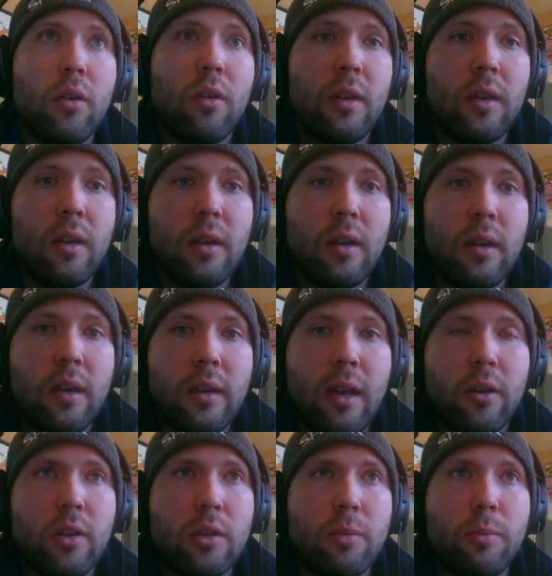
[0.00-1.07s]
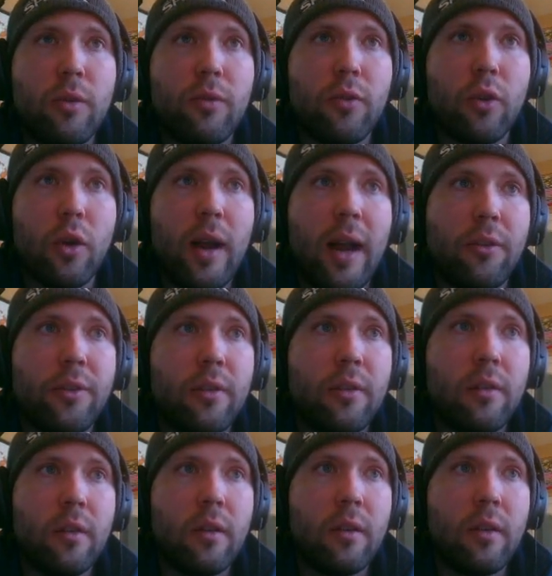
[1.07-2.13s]
characters move around.
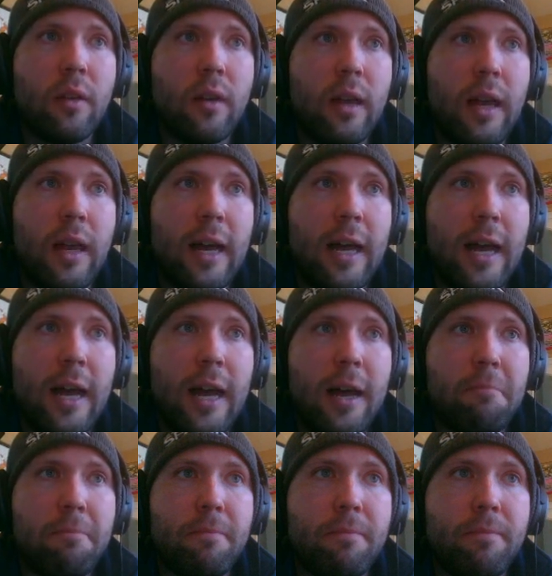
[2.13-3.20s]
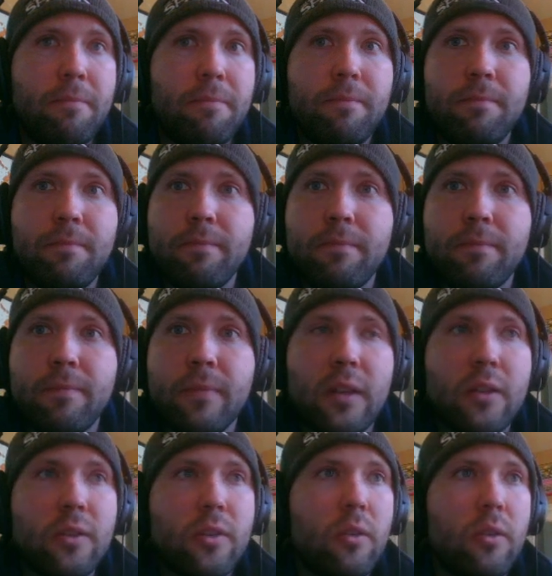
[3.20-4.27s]
Um, so let
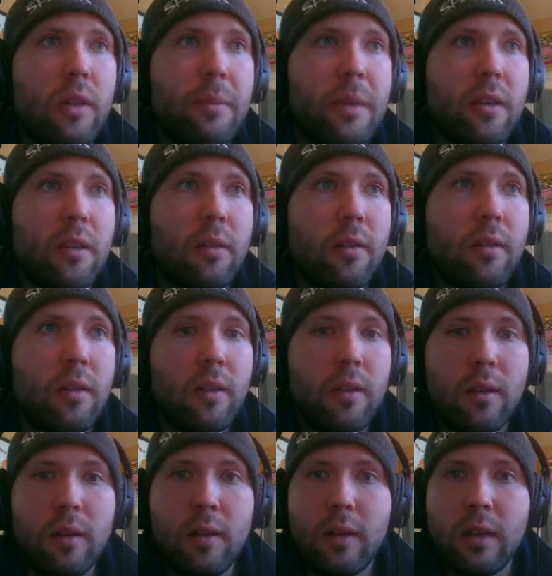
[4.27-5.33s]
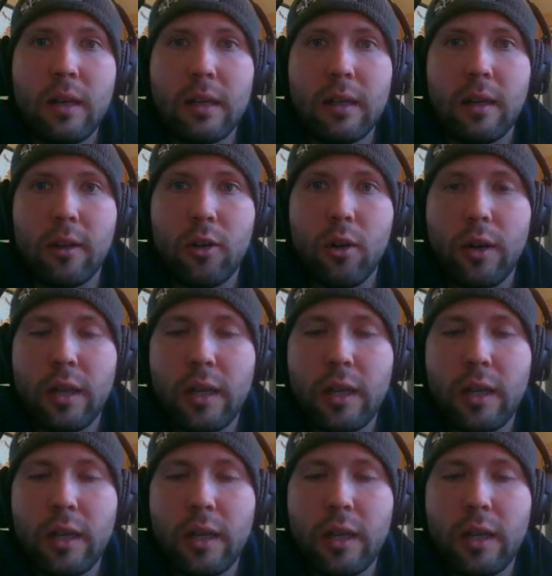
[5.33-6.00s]
me get it going here.